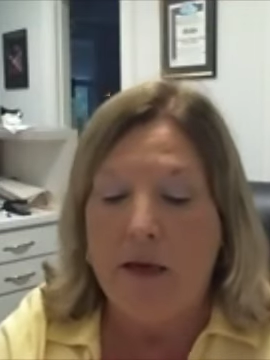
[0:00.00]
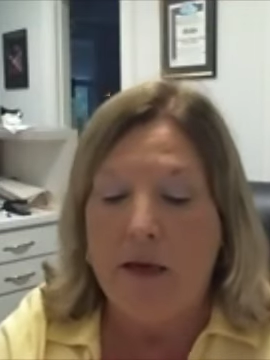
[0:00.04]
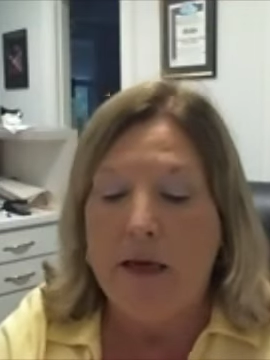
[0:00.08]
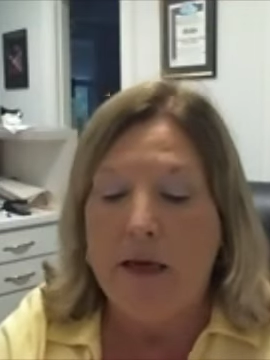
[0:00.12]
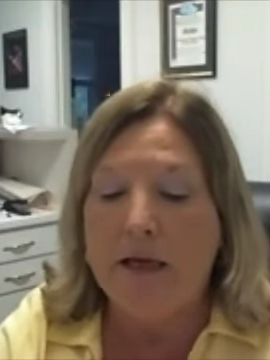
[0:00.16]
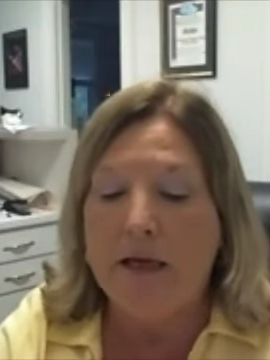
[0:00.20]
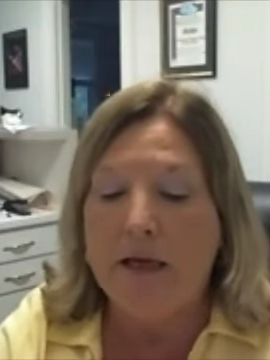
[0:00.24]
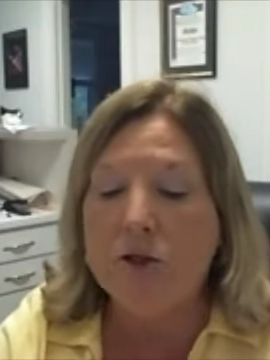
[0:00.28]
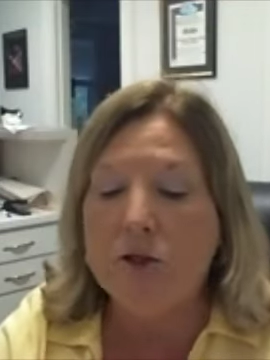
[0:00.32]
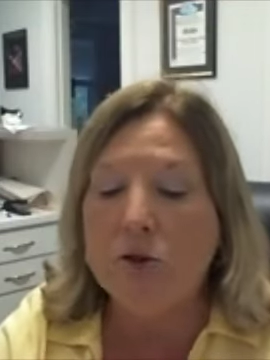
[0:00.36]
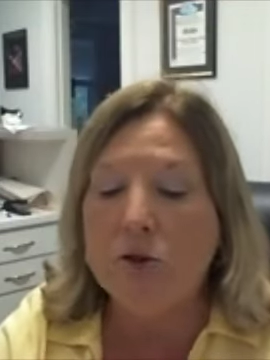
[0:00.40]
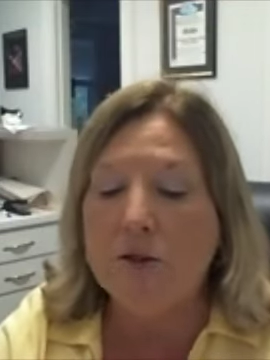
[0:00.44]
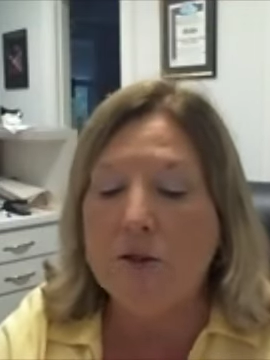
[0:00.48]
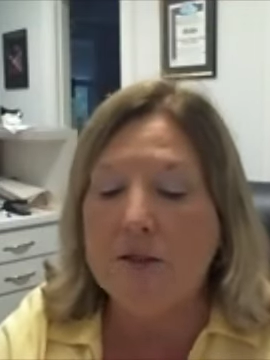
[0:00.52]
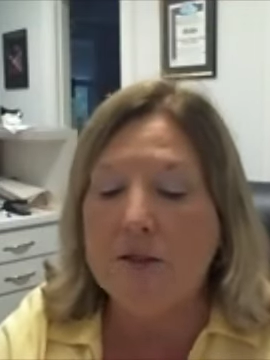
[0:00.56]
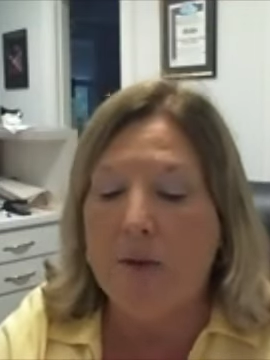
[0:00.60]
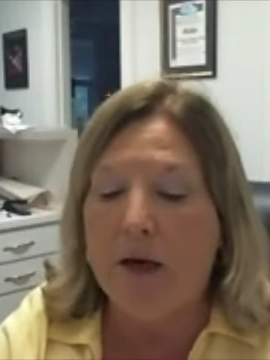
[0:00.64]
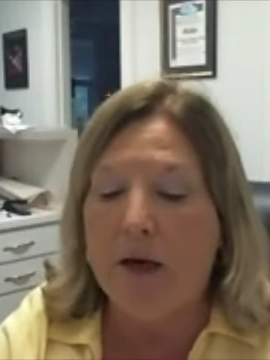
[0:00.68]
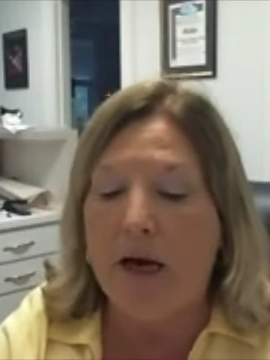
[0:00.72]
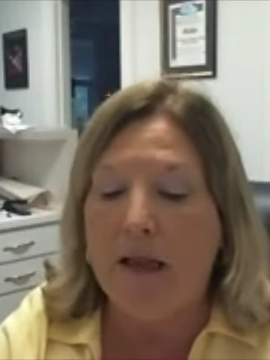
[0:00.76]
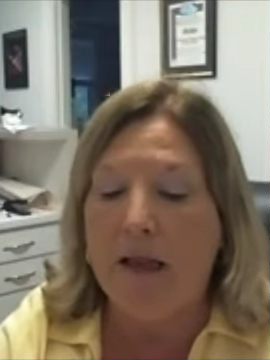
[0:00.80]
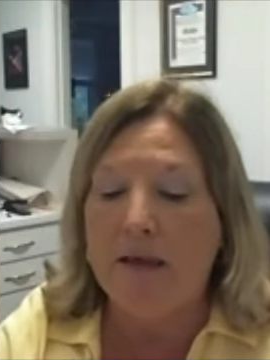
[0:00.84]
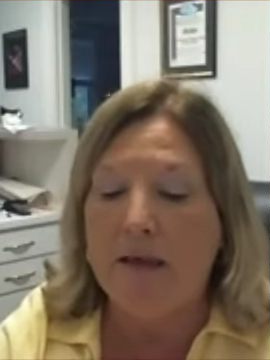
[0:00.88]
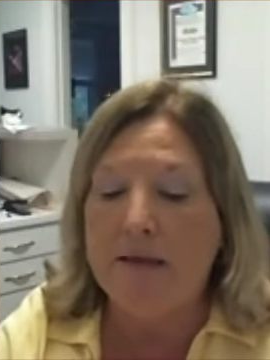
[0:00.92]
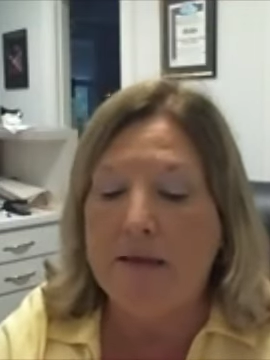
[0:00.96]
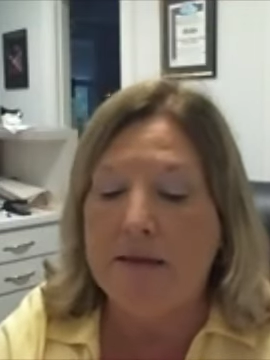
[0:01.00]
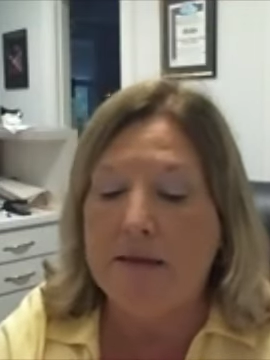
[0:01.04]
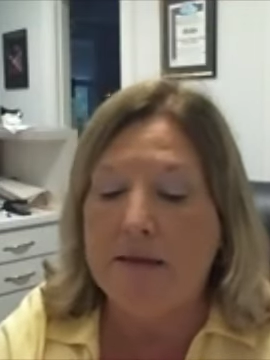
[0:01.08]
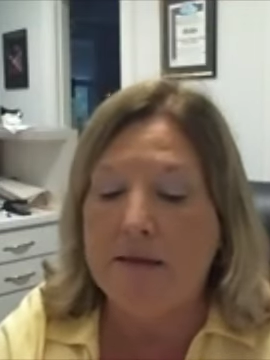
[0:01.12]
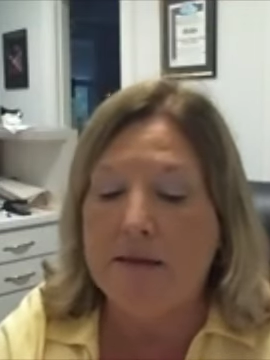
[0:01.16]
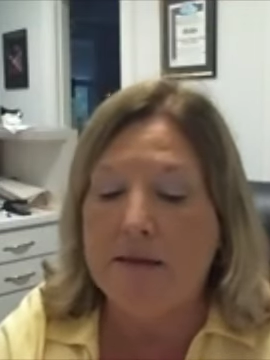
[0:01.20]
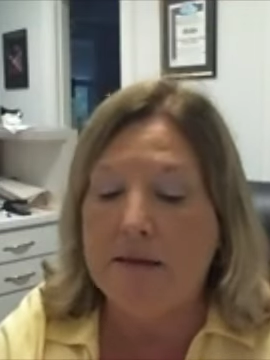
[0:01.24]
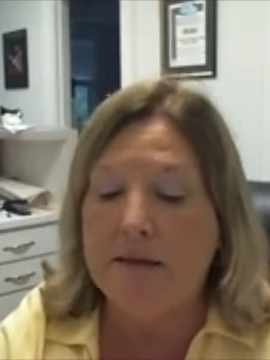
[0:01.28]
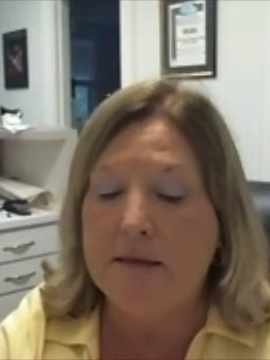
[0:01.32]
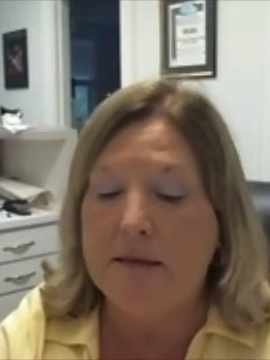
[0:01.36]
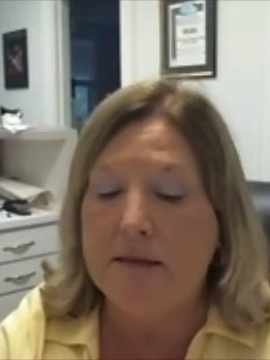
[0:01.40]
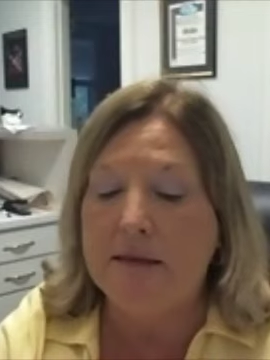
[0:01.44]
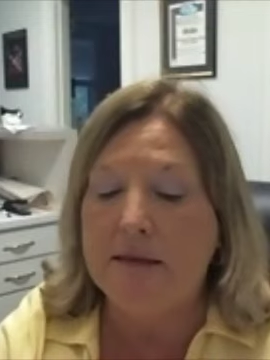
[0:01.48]
Insurance
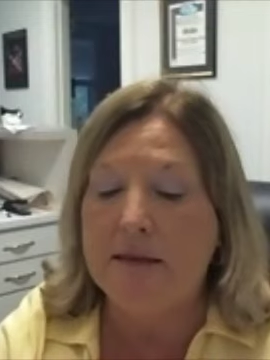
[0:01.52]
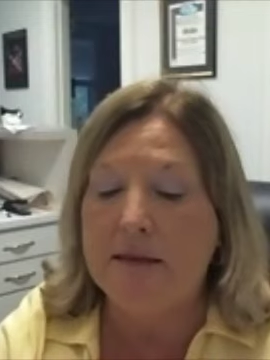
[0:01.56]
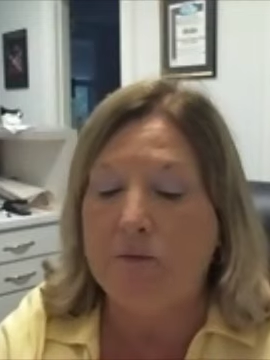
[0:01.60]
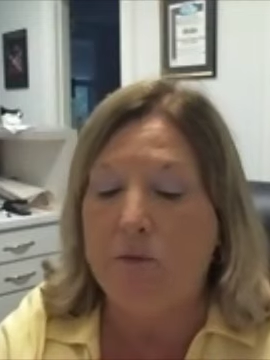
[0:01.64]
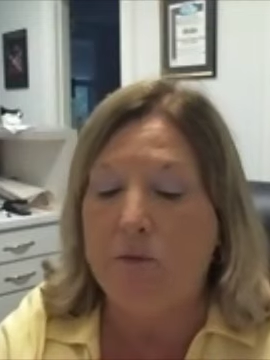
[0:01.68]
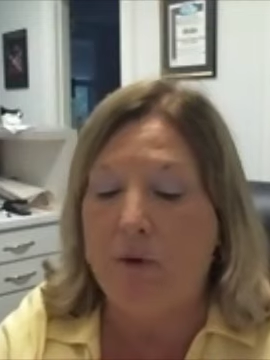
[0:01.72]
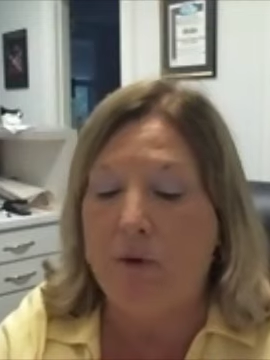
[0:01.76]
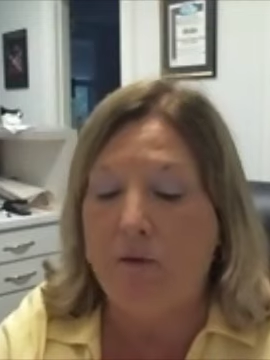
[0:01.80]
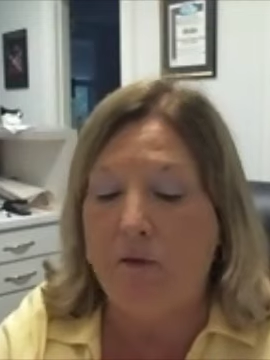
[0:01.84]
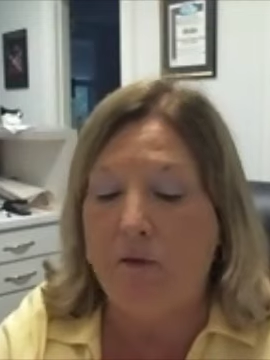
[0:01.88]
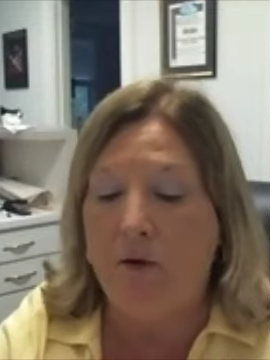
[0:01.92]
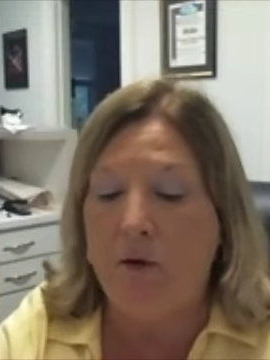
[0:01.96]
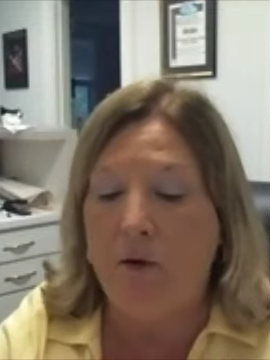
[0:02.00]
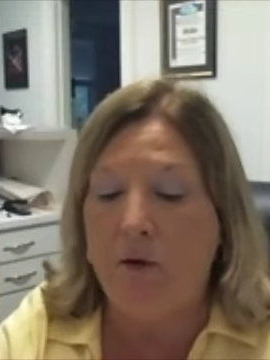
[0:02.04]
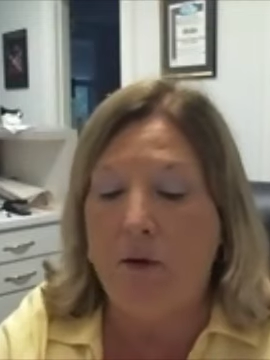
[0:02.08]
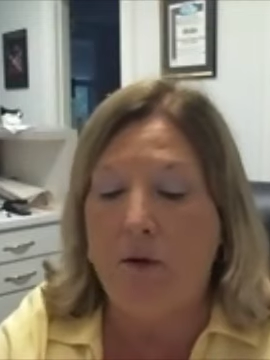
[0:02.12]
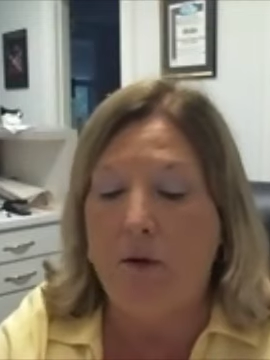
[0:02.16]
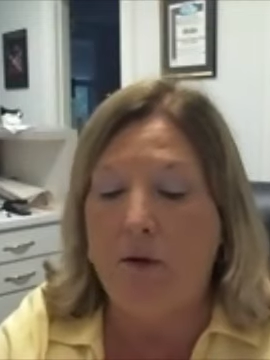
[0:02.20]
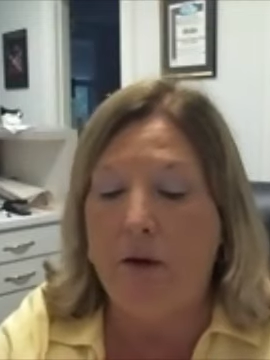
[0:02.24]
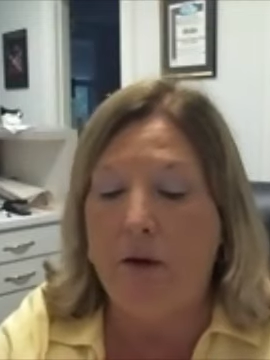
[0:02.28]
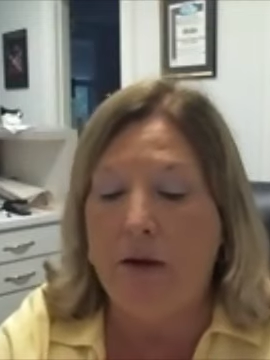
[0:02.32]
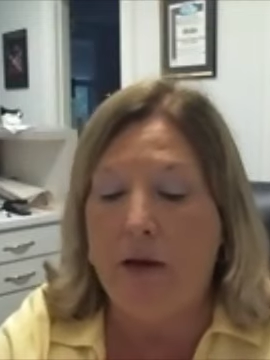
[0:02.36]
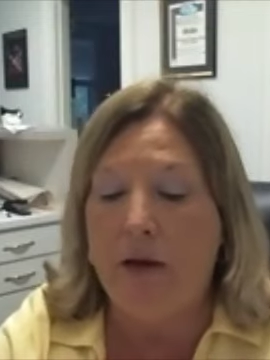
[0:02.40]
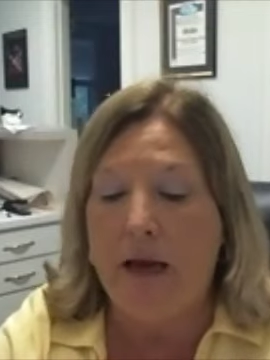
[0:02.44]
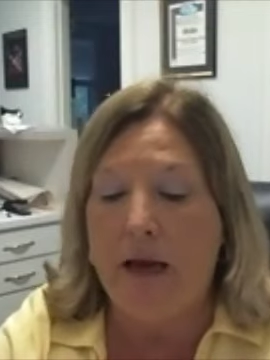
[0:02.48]
policies reviewed